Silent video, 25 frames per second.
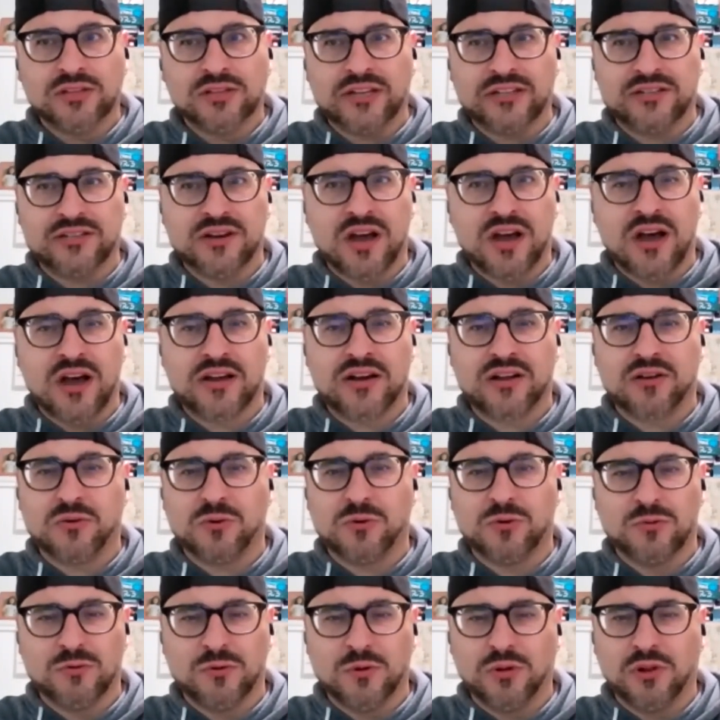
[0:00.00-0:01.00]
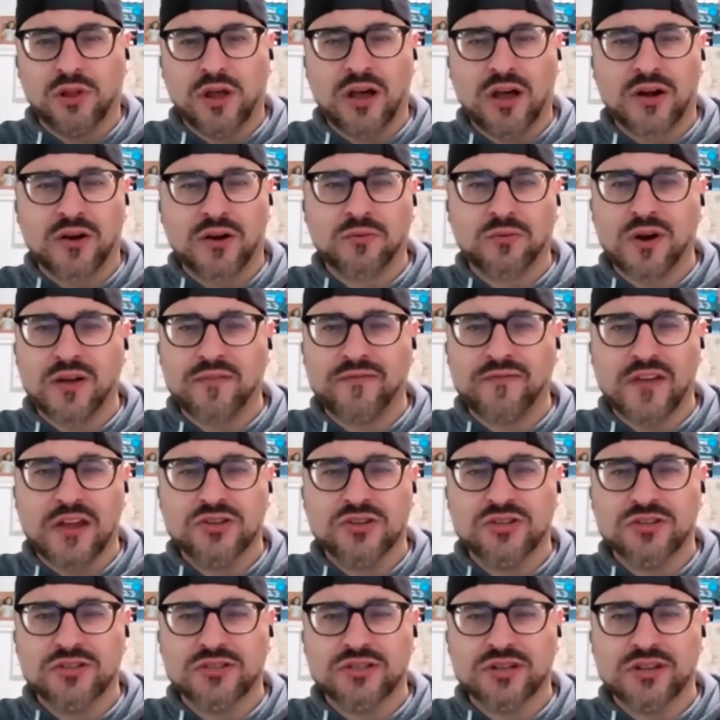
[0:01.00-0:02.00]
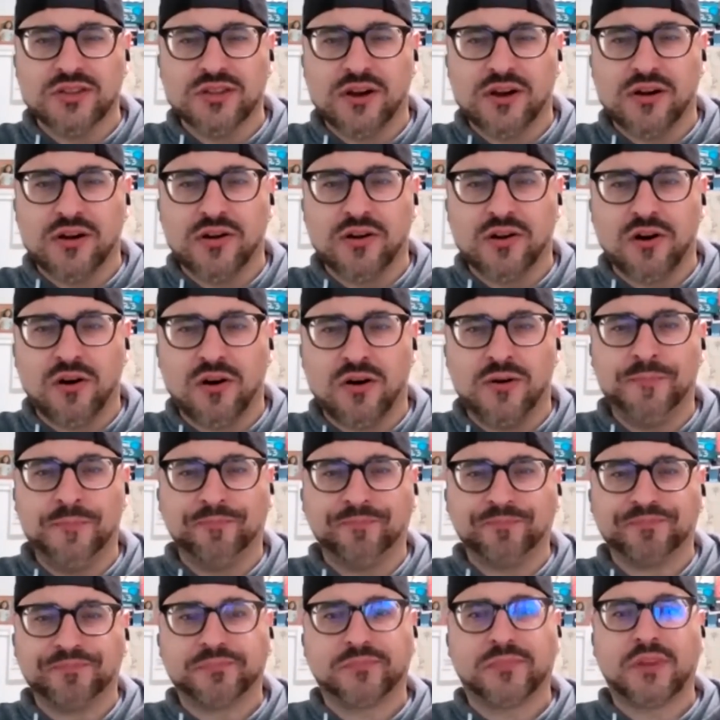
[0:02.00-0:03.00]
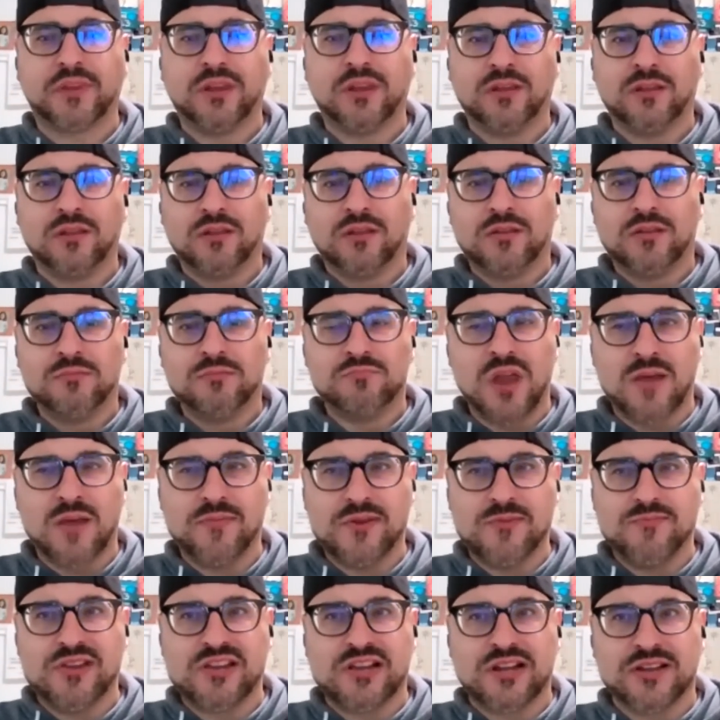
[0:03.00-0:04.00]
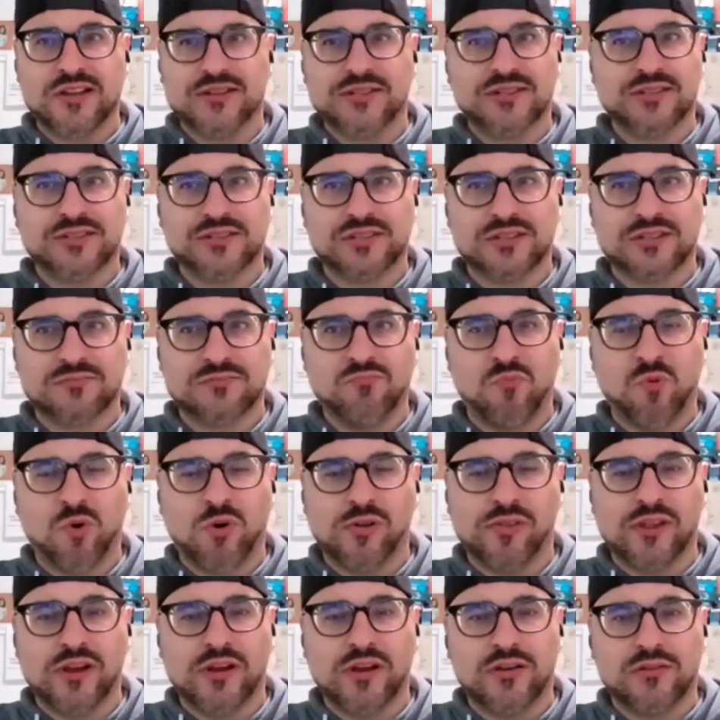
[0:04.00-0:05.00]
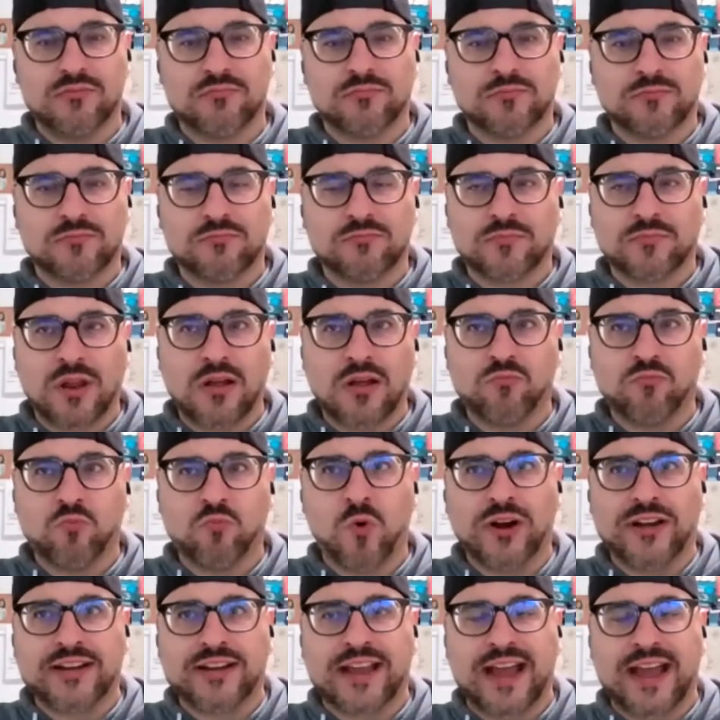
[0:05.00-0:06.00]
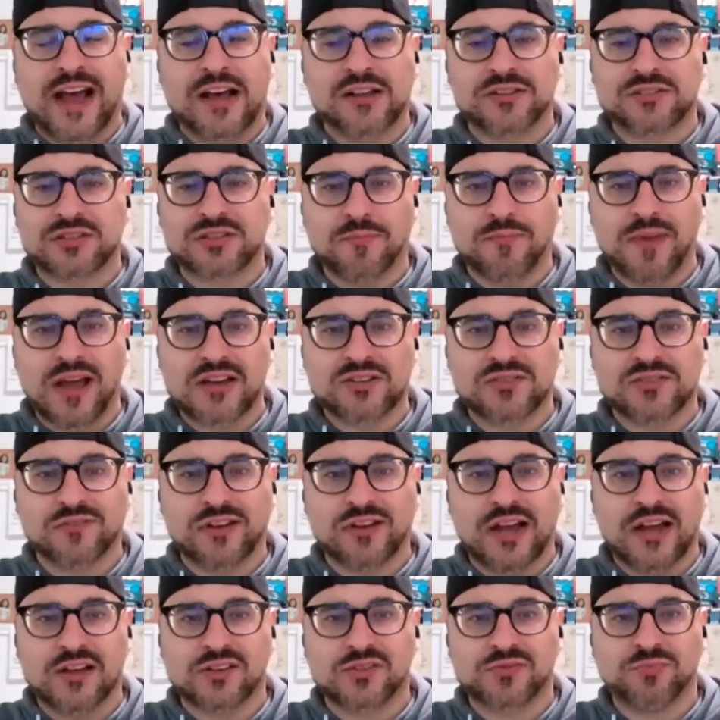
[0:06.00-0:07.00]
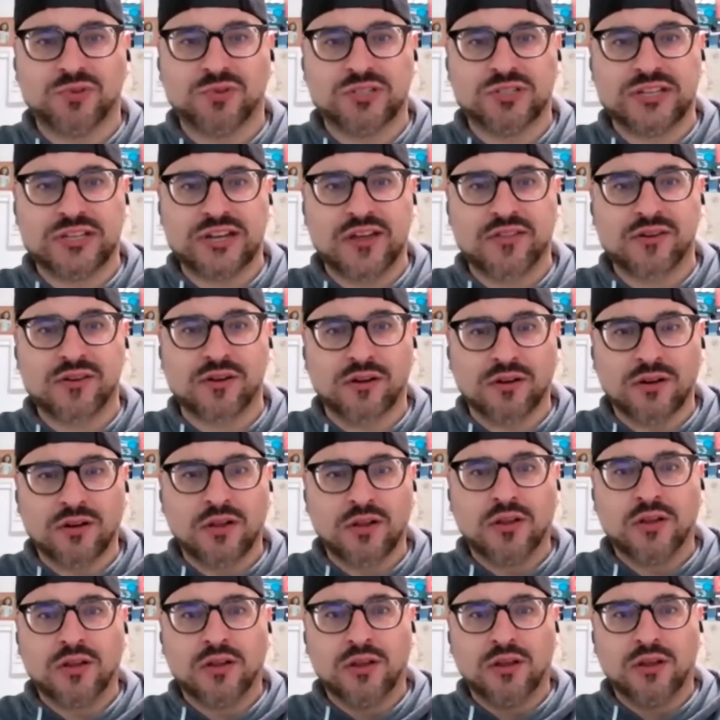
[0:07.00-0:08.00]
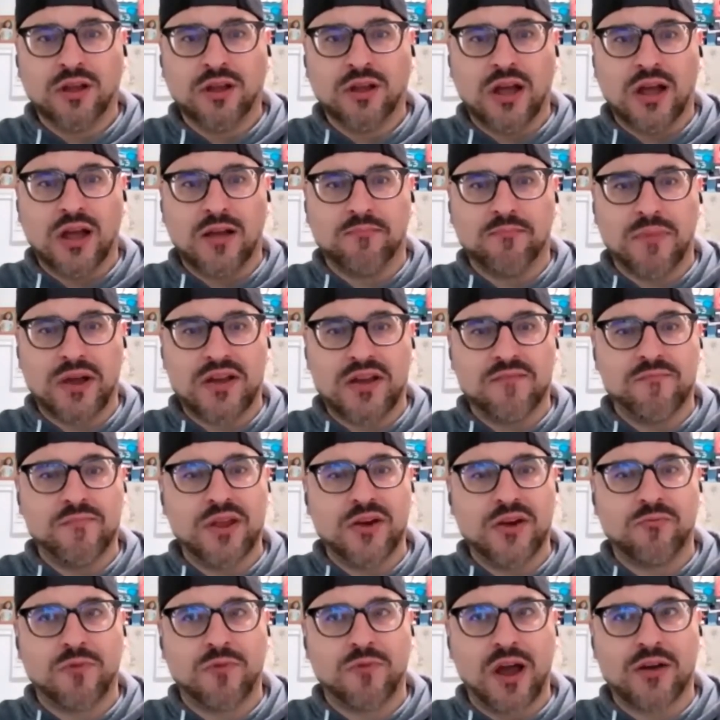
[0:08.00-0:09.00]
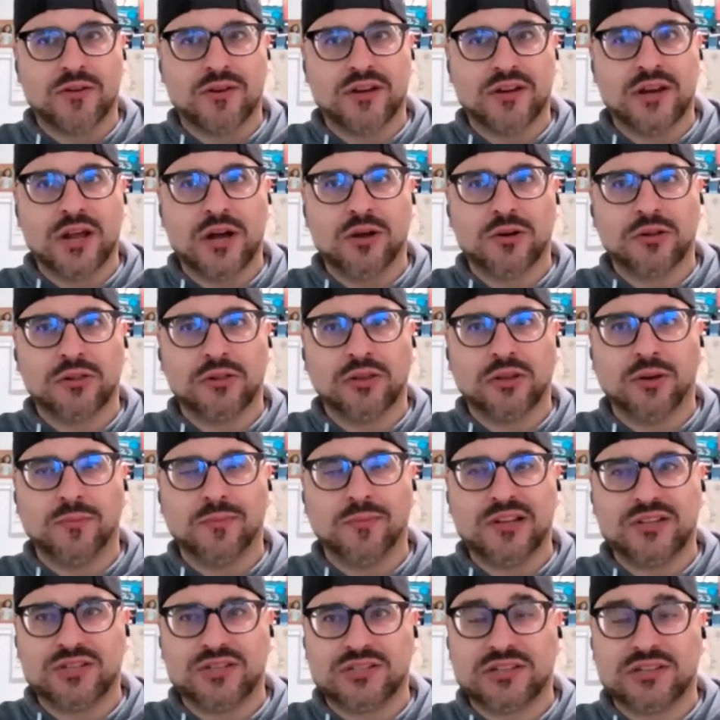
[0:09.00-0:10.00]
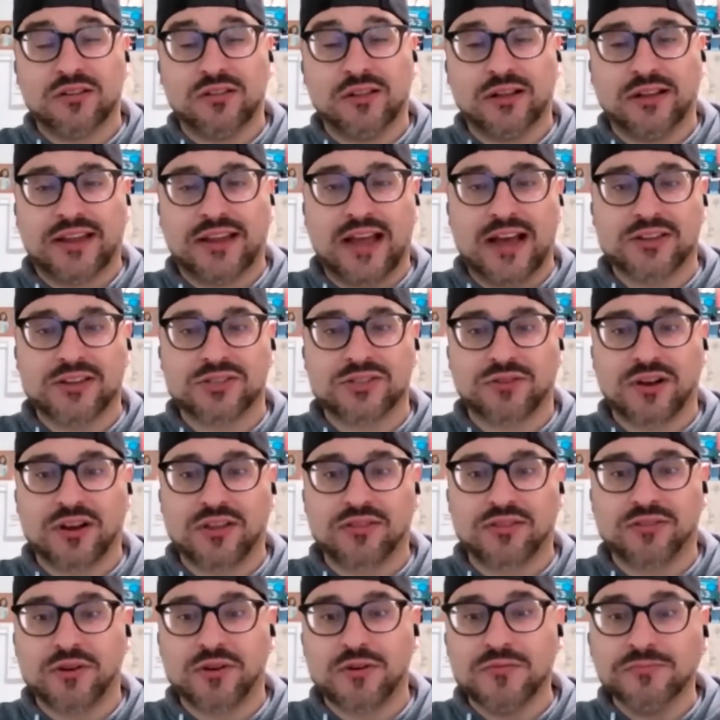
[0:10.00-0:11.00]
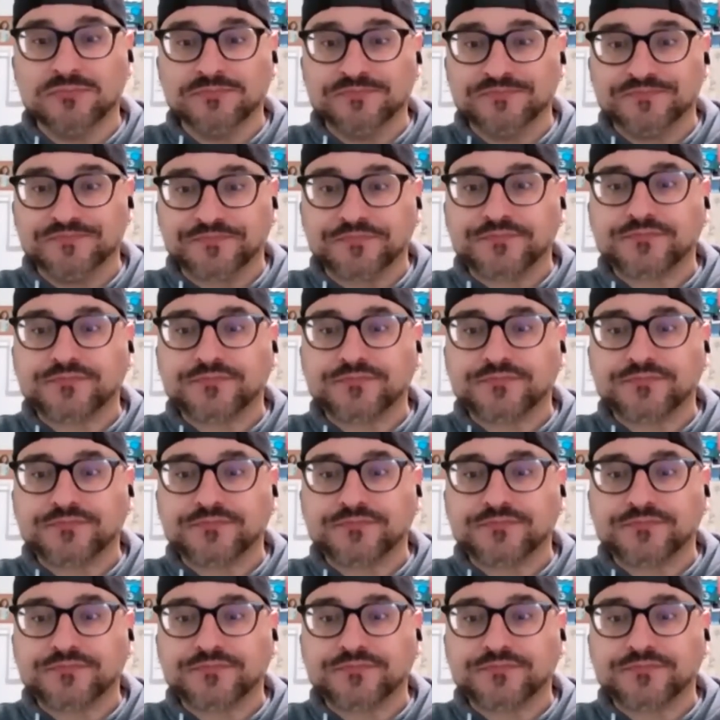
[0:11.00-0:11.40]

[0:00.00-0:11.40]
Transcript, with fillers: like not a whole lot of rough edges in there at all. Maybe because this is more than one cask, a batch of casks put together. Uh, might have been rounded out a little bit. Still a cask strength though.